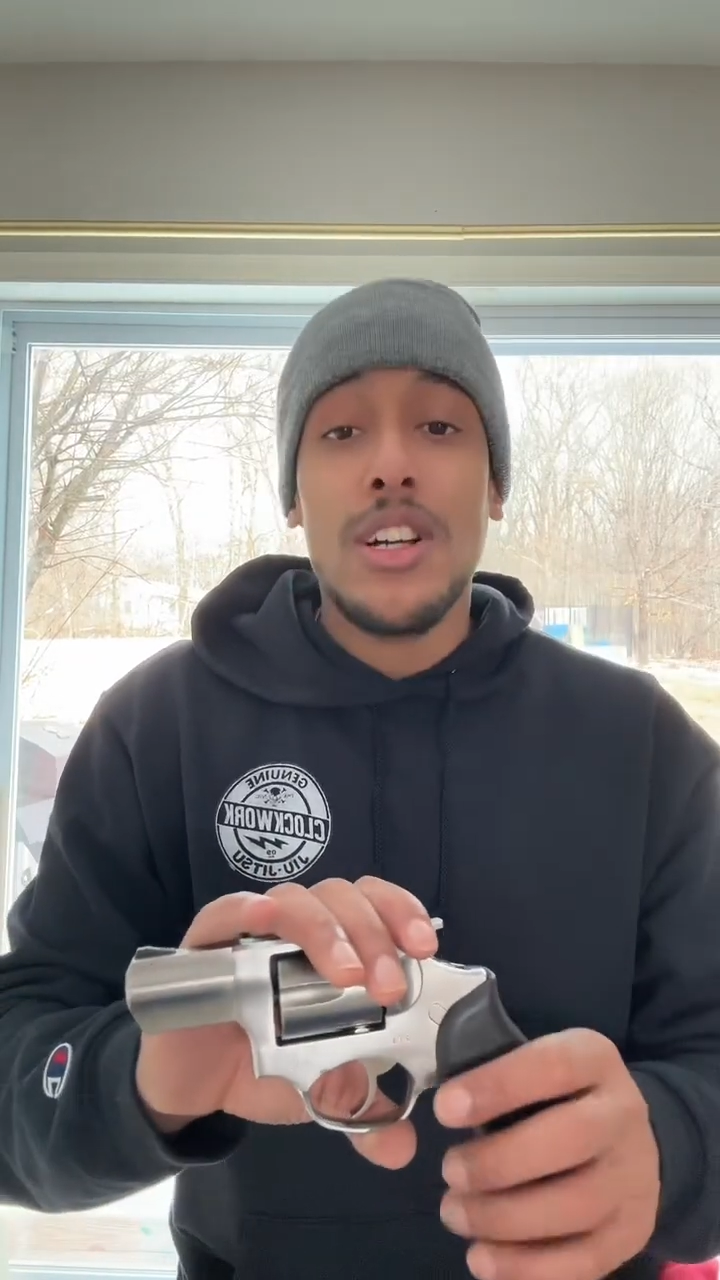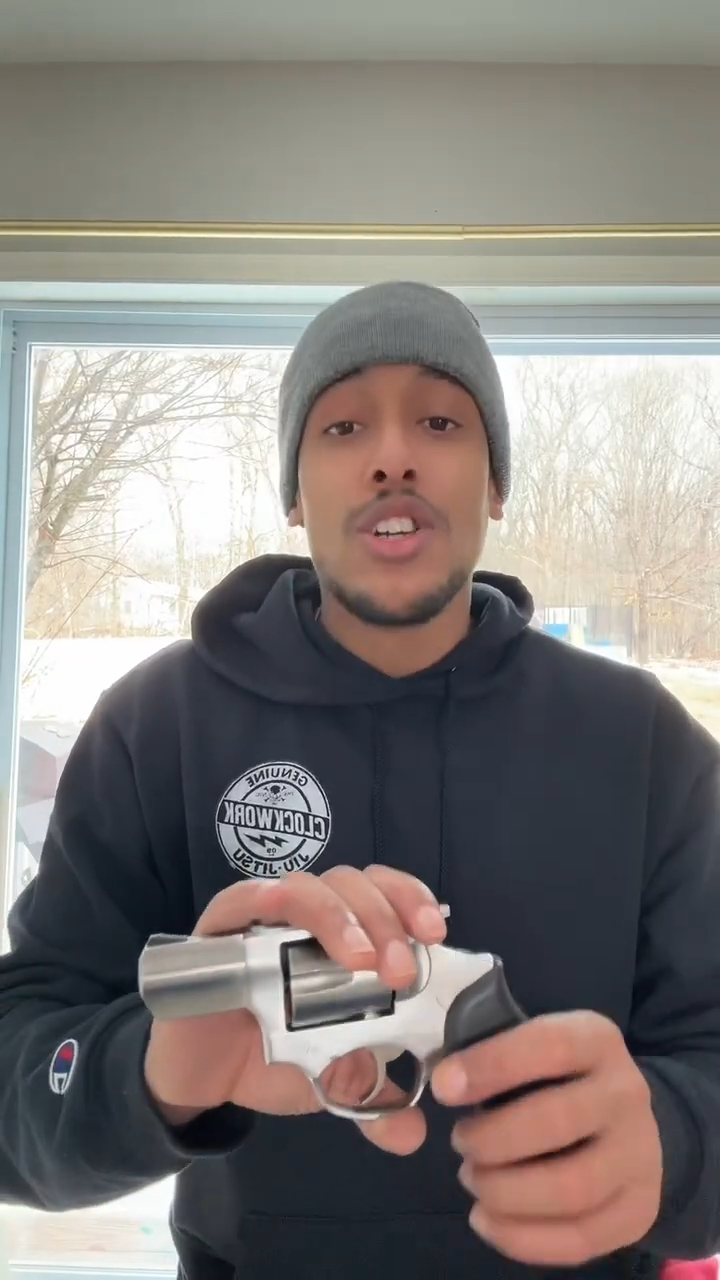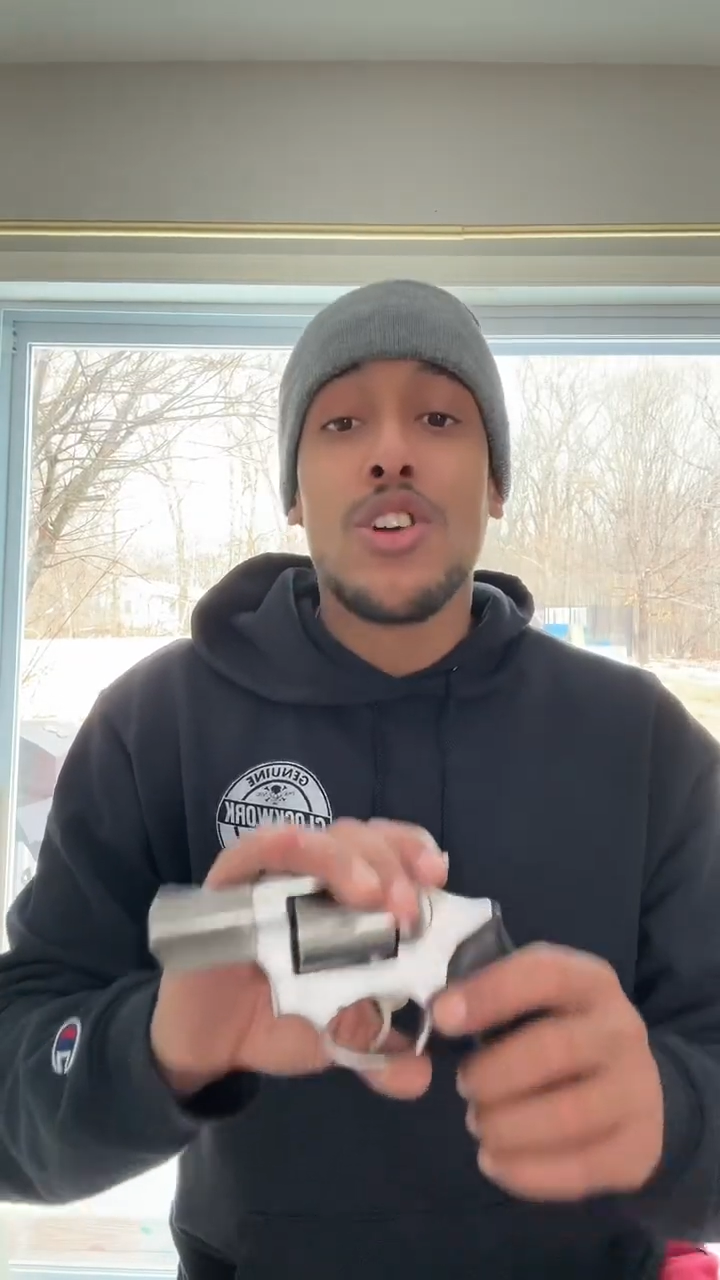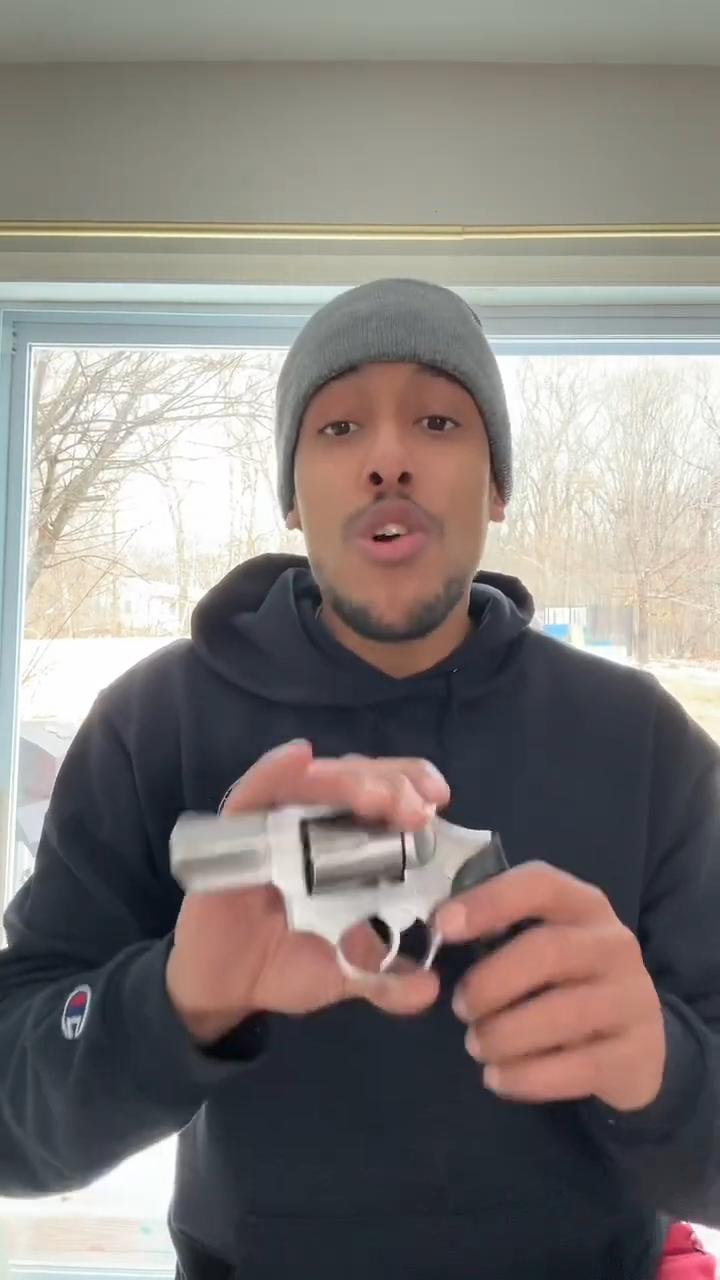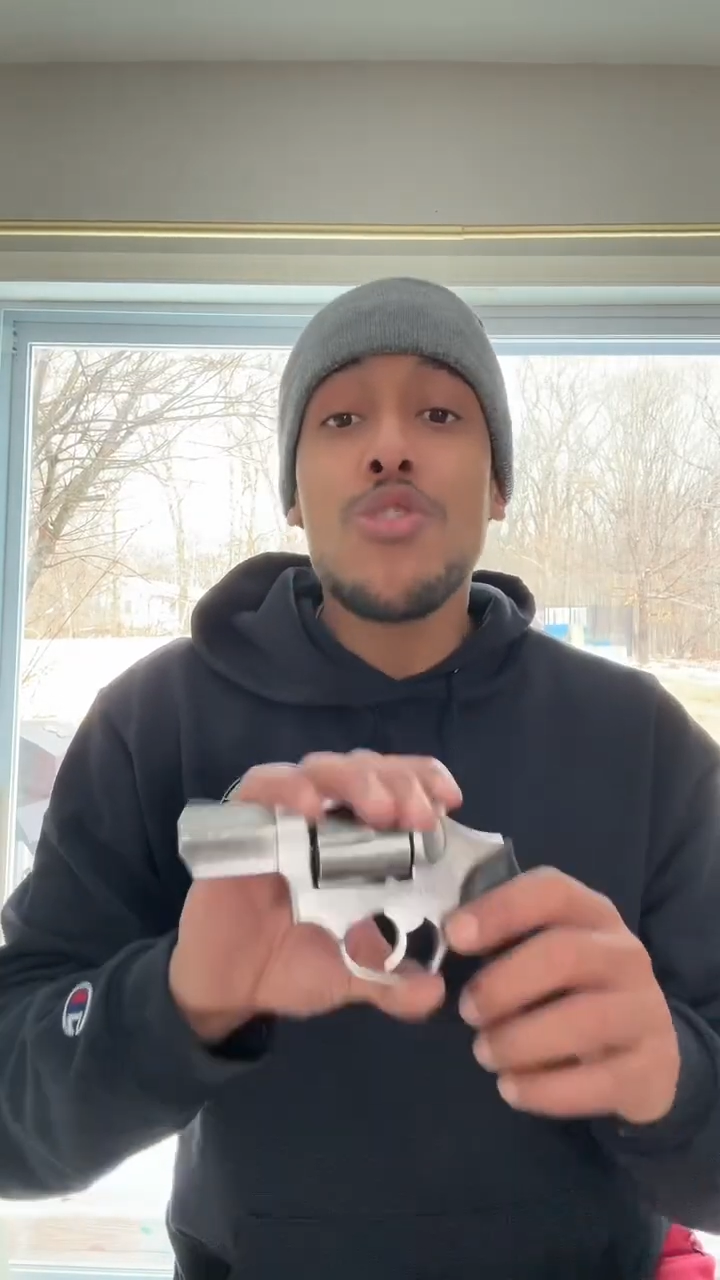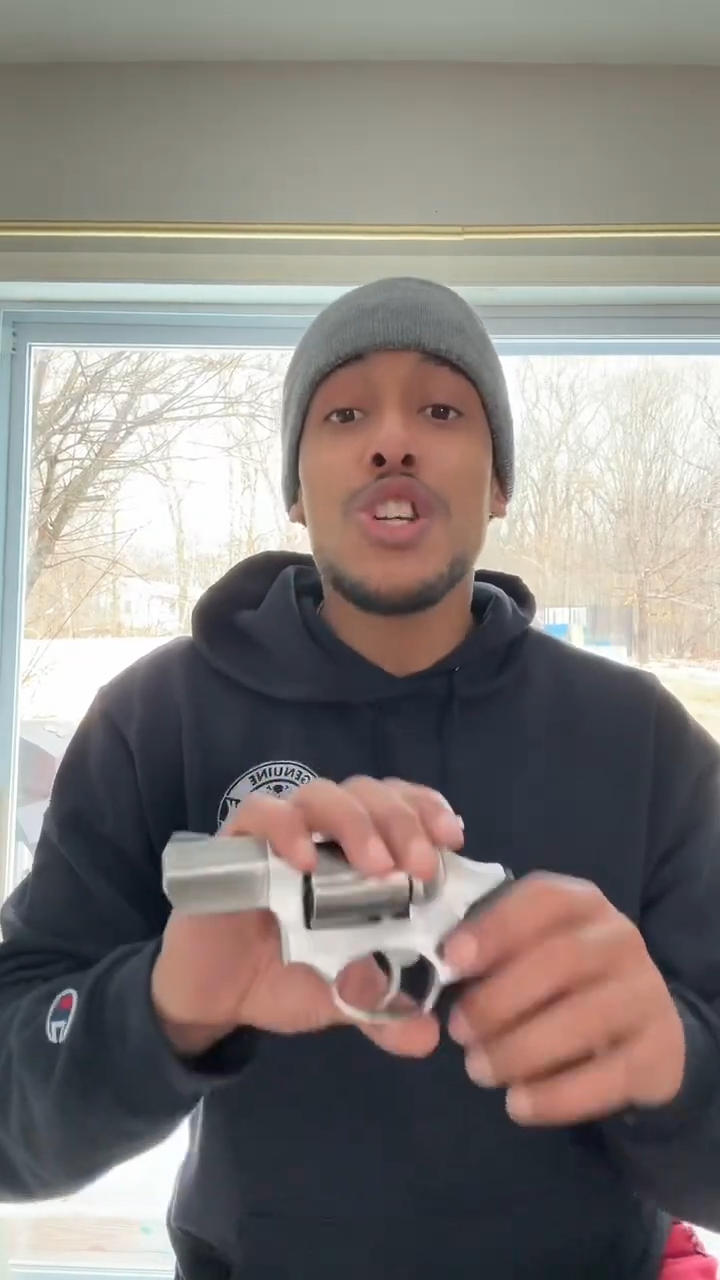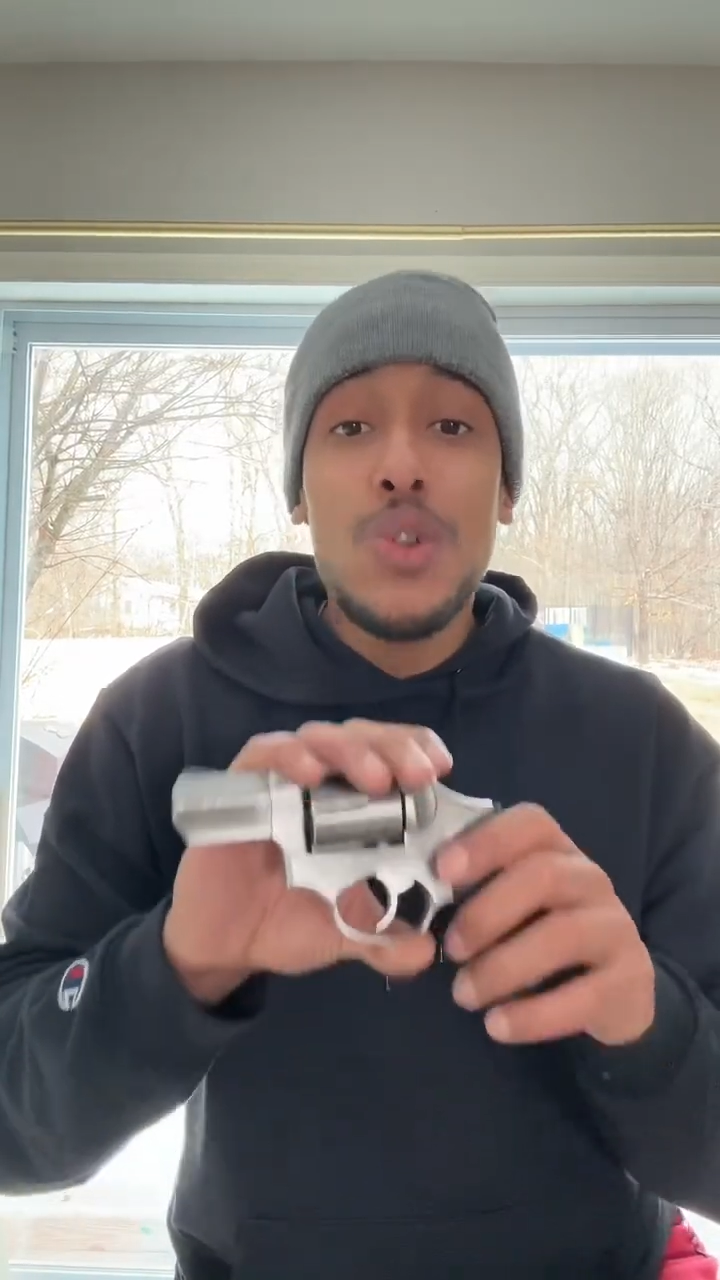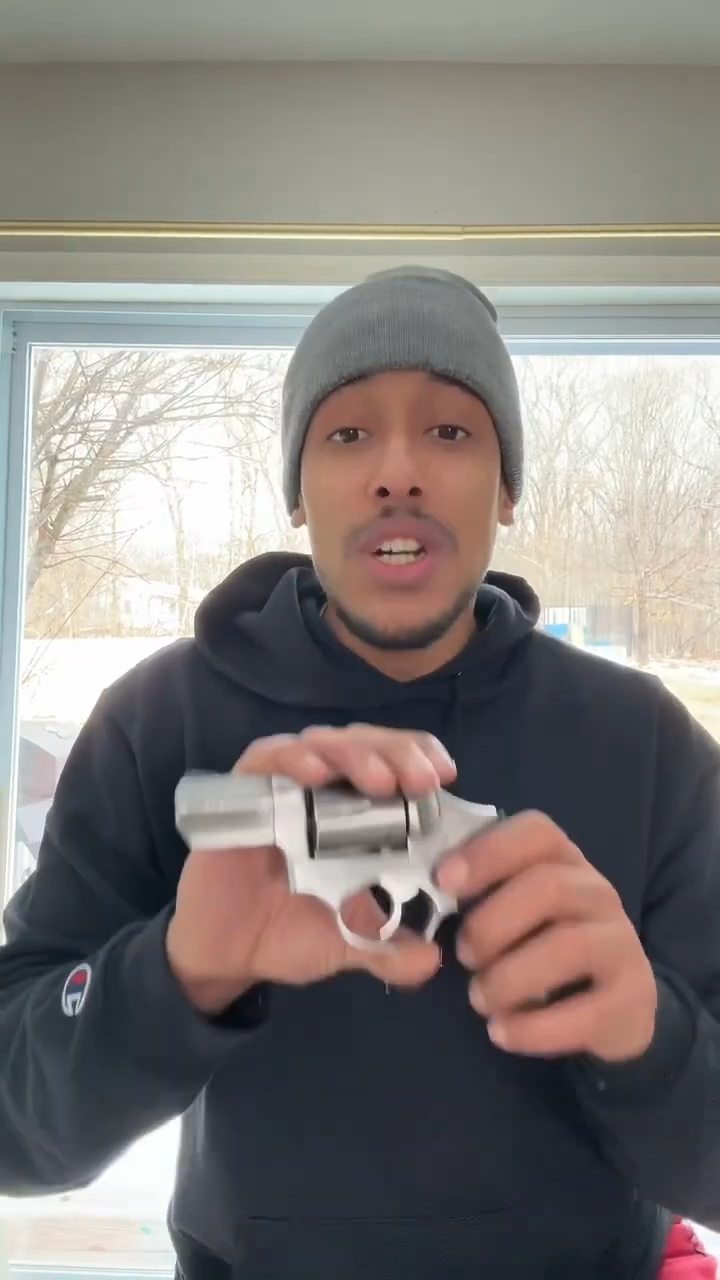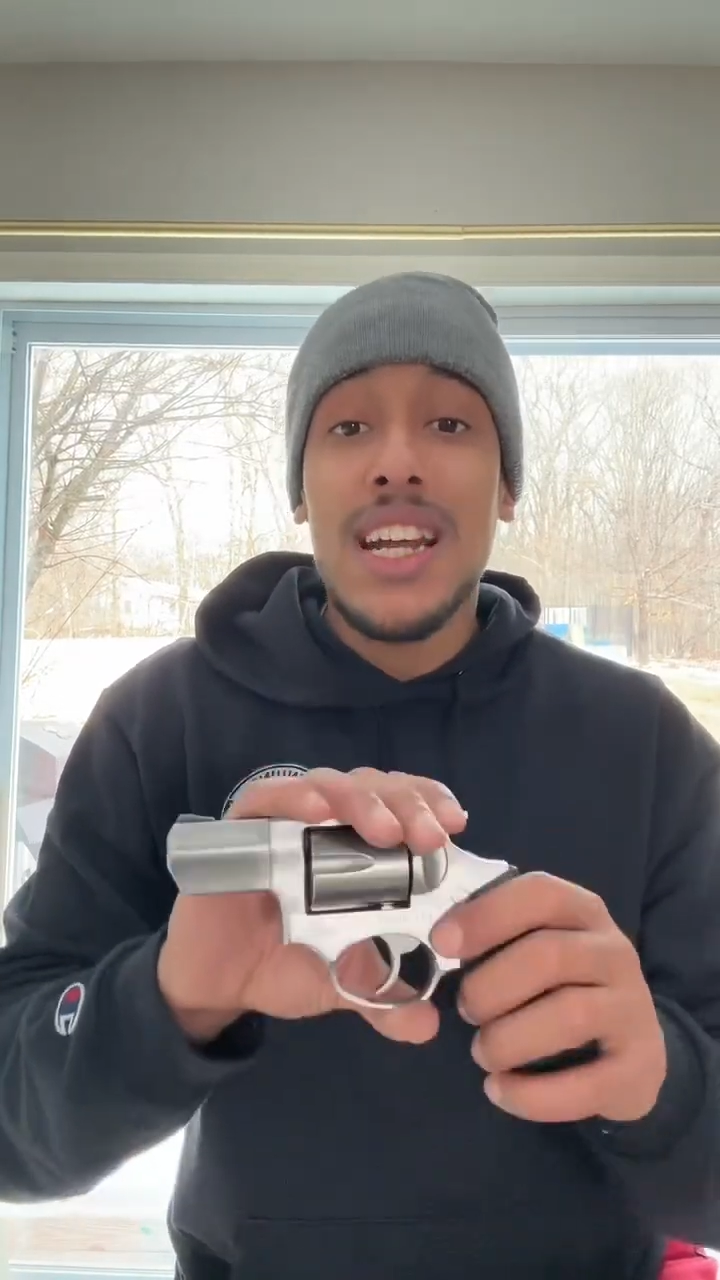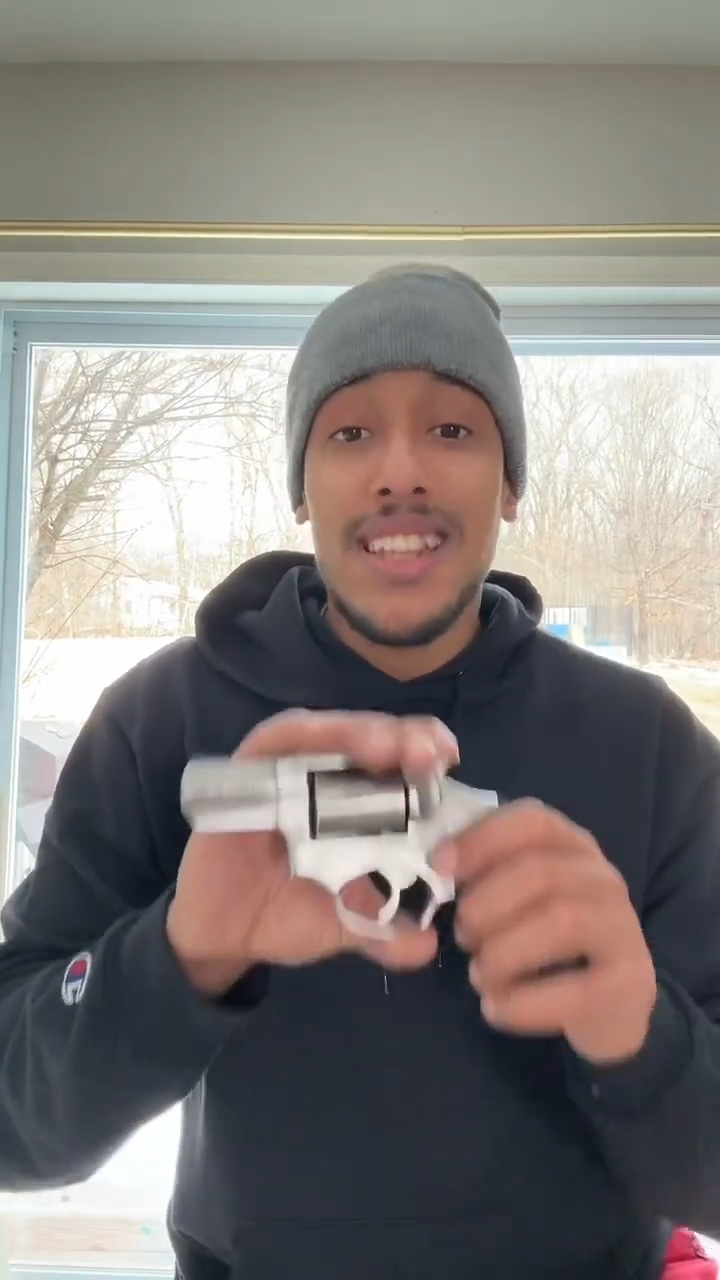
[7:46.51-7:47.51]
Go shoot
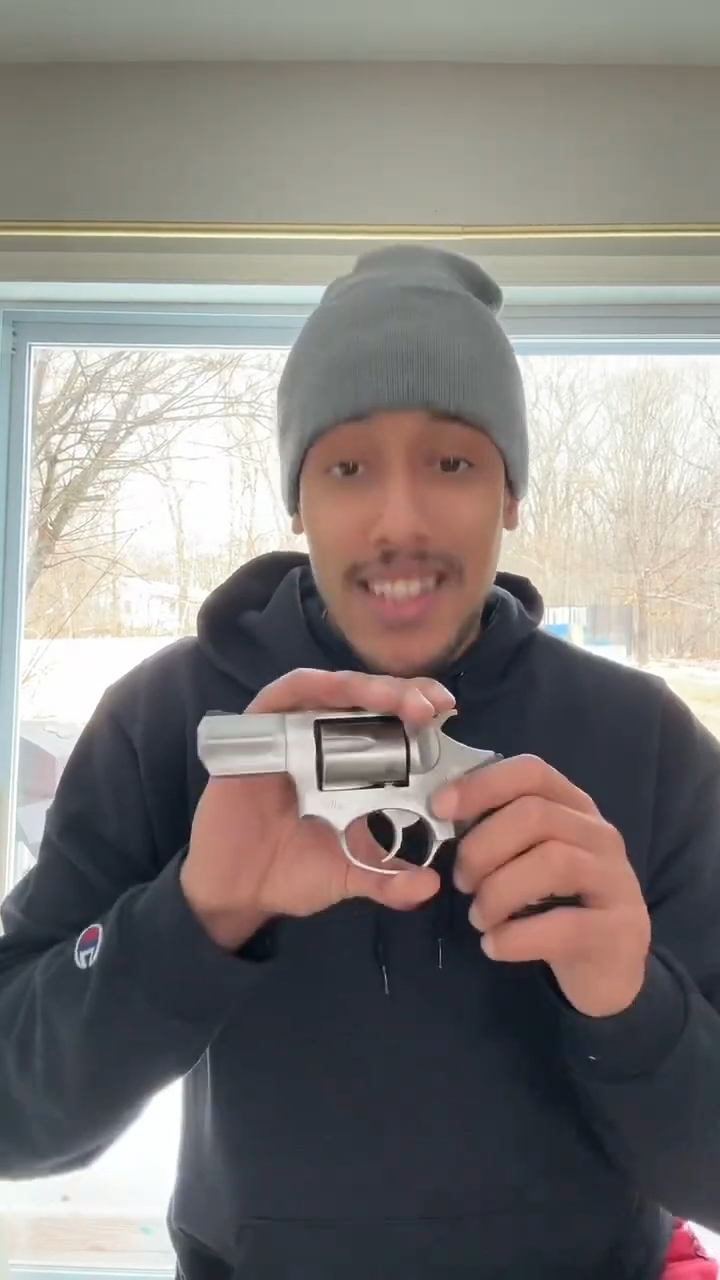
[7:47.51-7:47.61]
it at